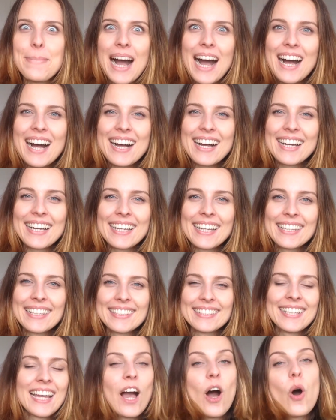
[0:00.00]

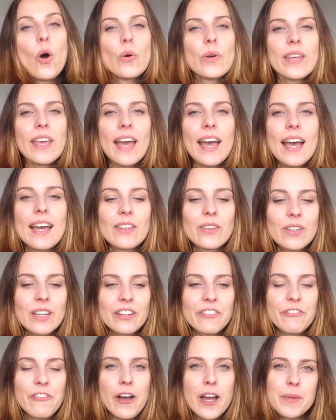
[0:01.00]
Bye. Oh yeah, you
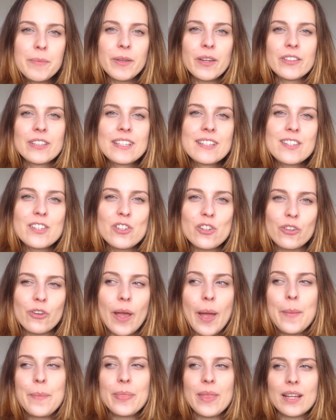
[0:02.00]
can find me on
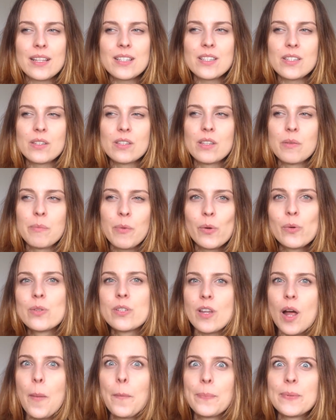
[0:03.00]
Instagram. That's the
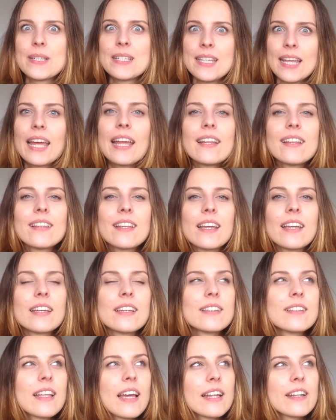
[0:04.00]
most up-to-date
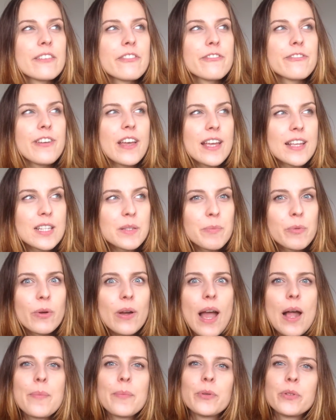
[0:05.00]
thing. Then
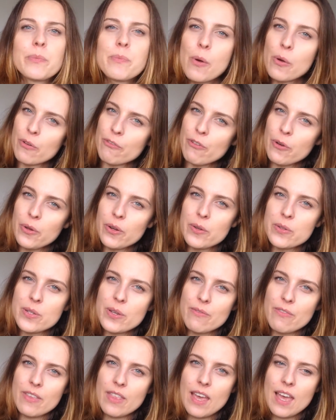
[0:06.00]
Facebook, I put more photos
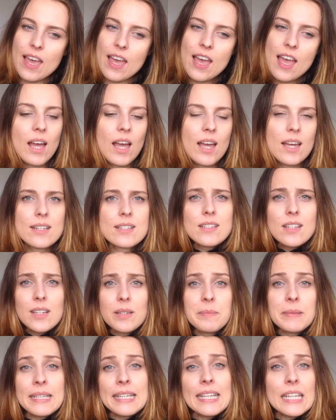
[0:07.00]
over there. And
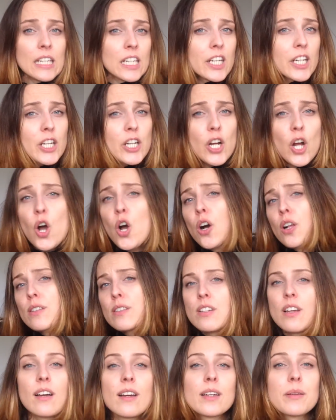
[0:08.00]
I'm here all
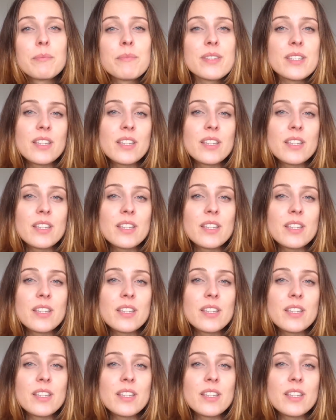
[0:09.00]
the time,